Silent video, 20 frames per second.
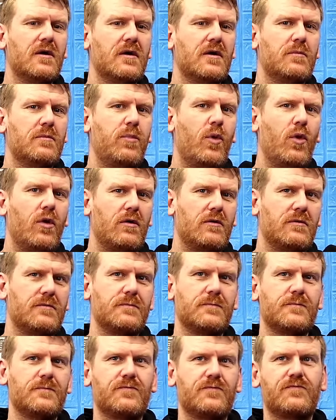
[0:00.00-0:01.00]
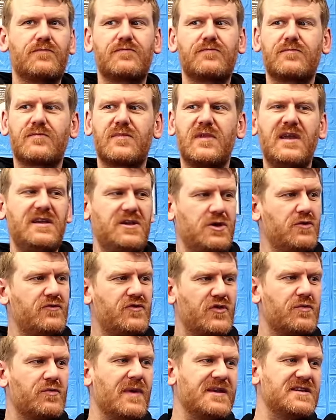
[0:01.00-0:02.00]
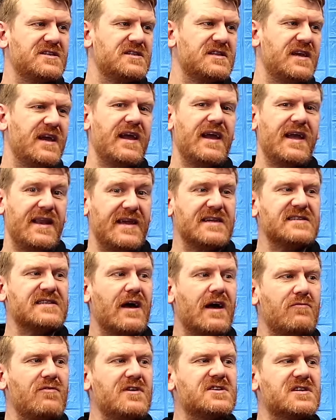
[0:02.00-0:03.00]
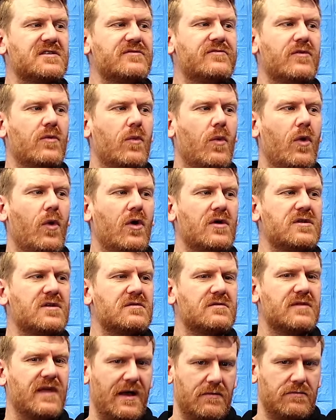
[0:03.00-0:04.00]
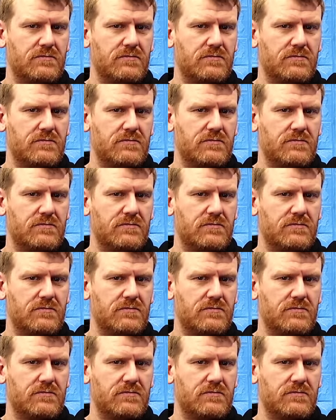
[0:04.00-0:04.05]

But you just mentioned there, it is that risk and reward. That